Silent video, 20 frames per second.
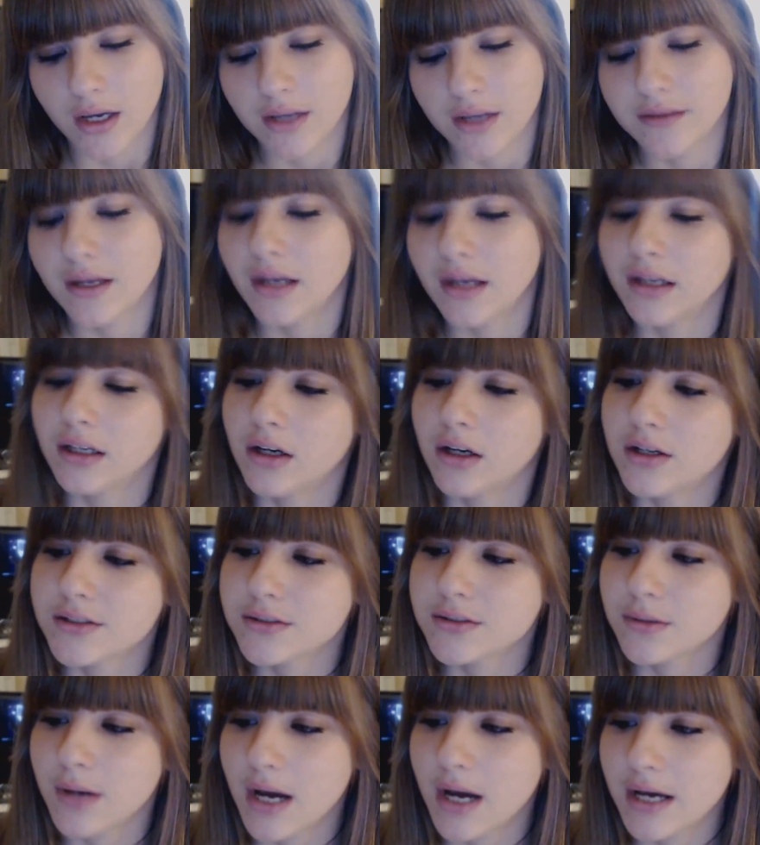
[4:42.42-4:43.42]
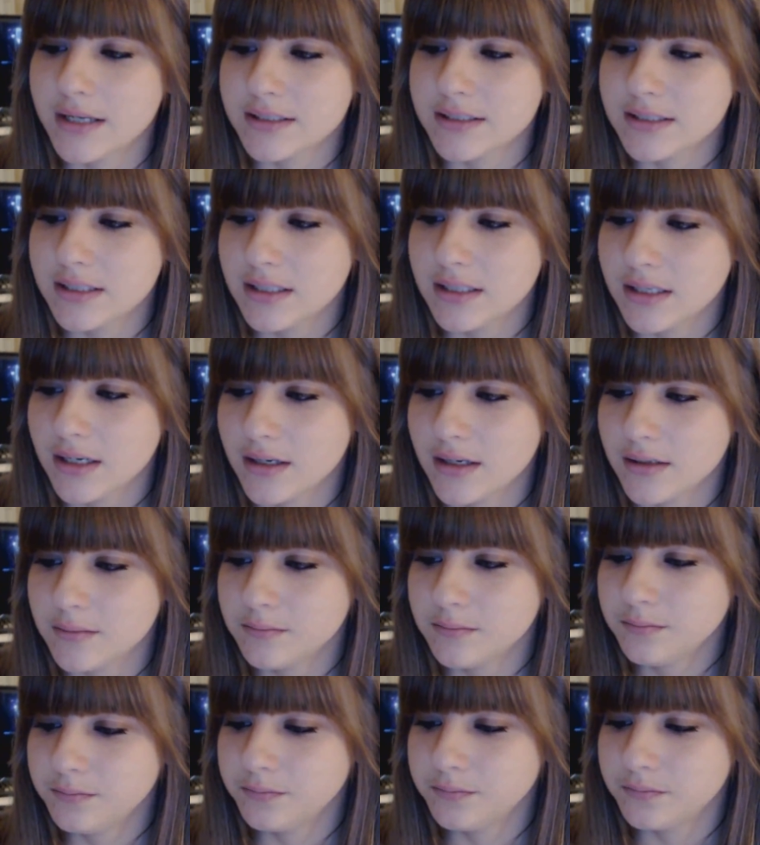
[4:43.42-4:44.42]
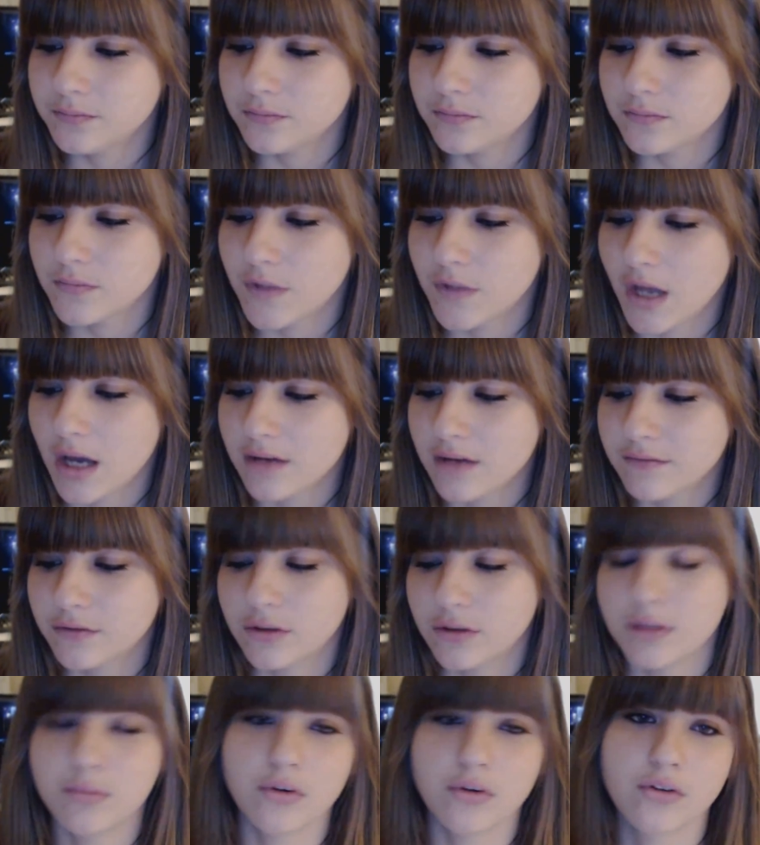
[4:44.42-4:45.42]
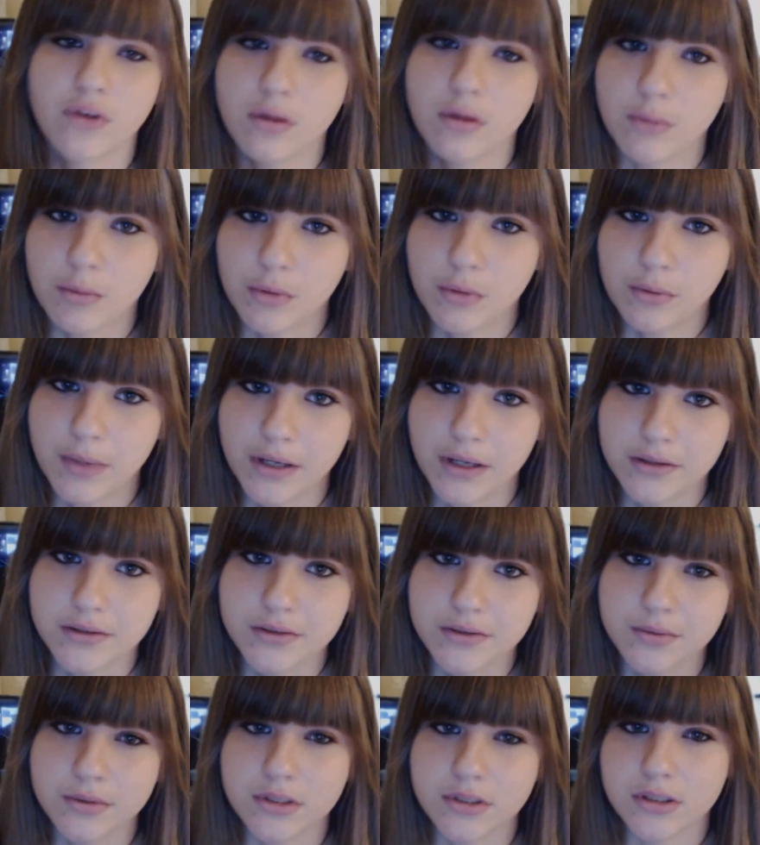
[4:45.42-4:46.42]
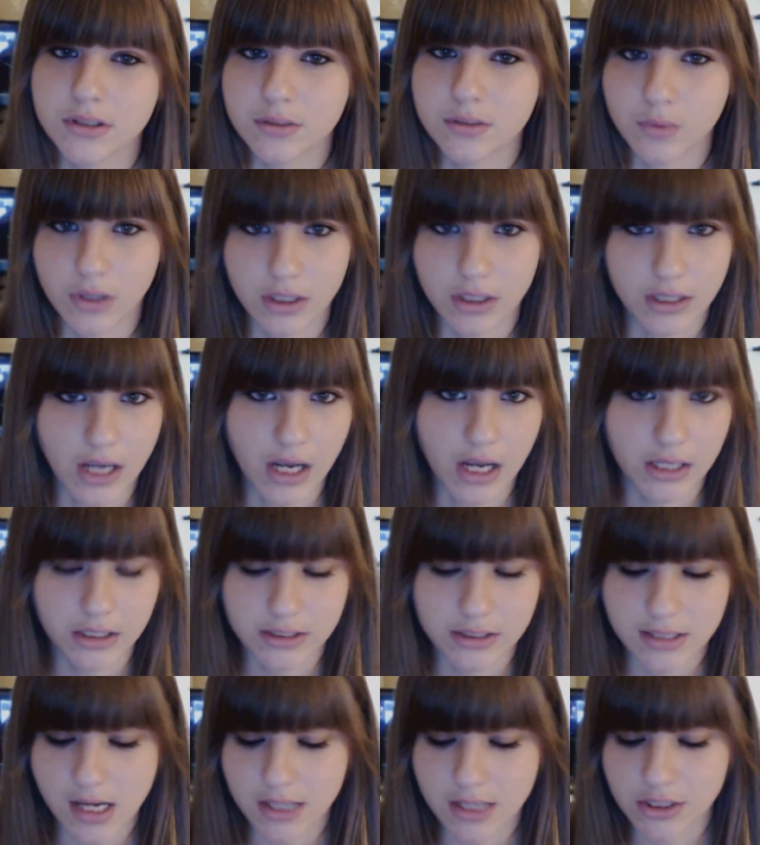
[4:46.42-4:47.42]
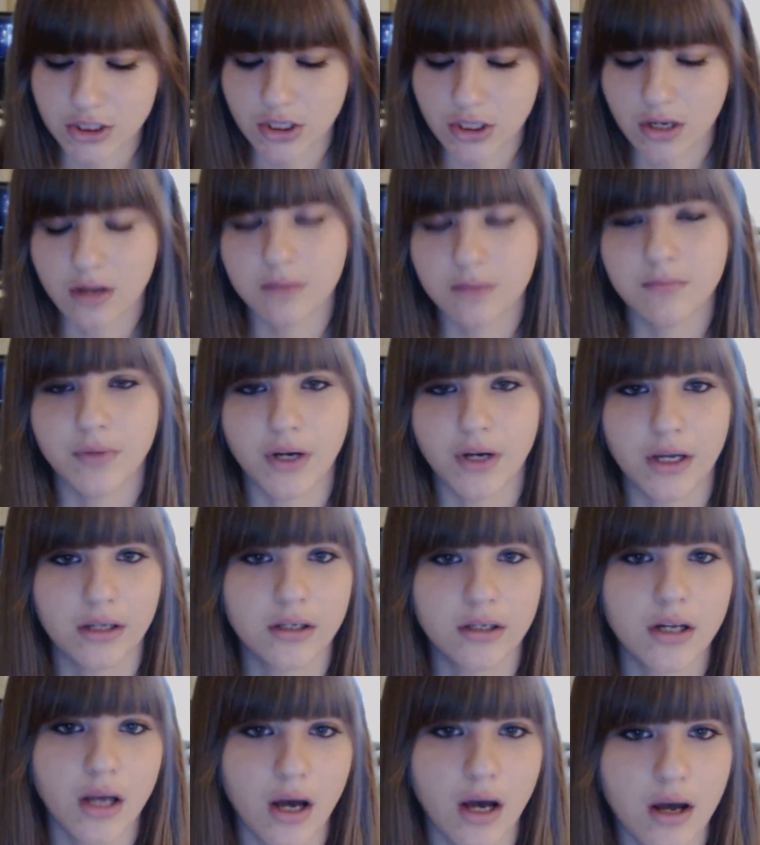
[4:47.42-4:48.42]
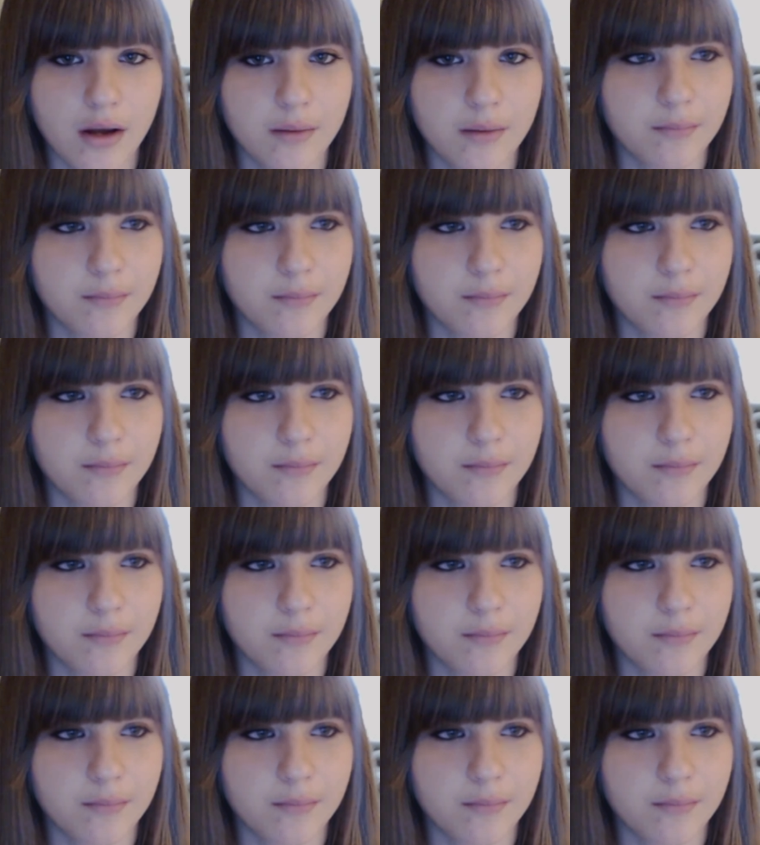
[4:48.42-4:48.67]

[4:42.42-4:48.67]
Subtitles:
And then it also has the 9 fully programmable buttons, which is what I kind of touched on, but